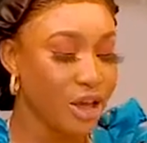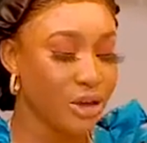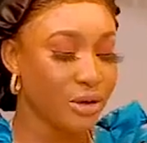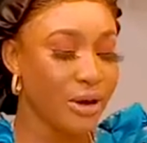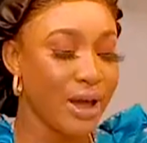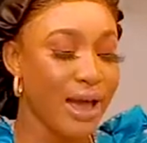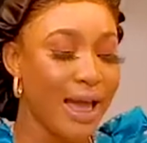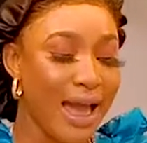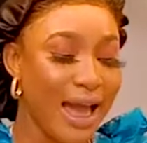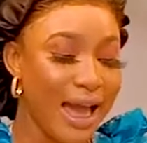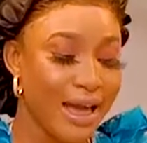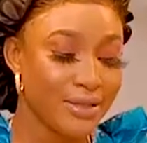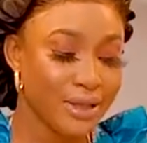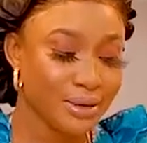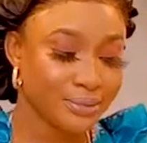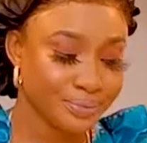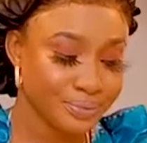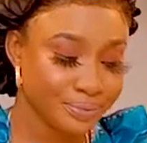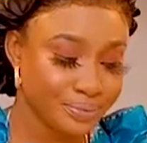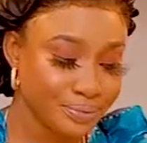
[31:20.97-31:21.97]
You
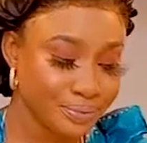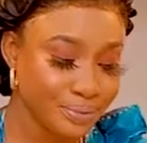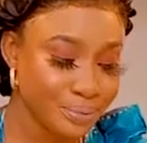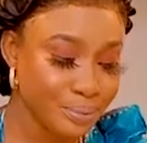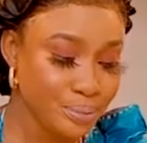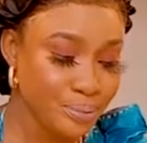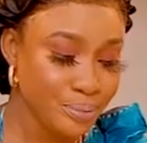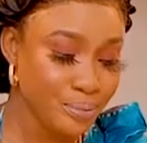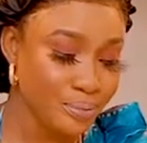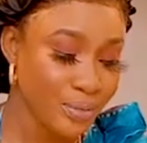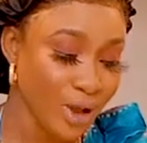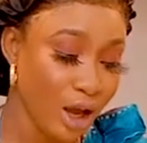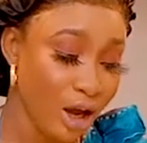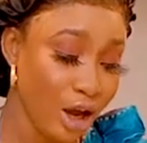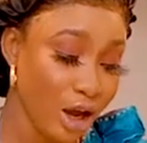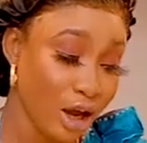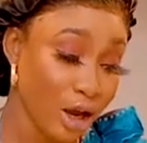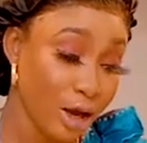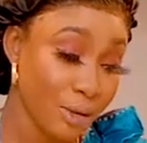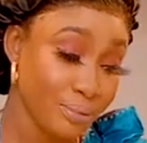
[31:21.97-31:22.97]
add
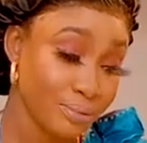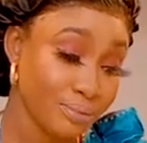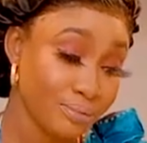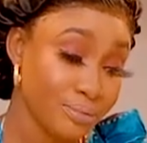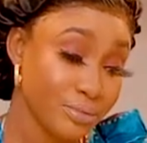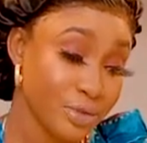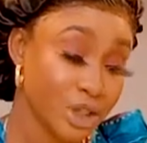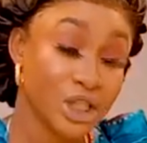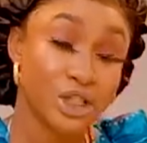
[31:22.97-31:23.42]
um,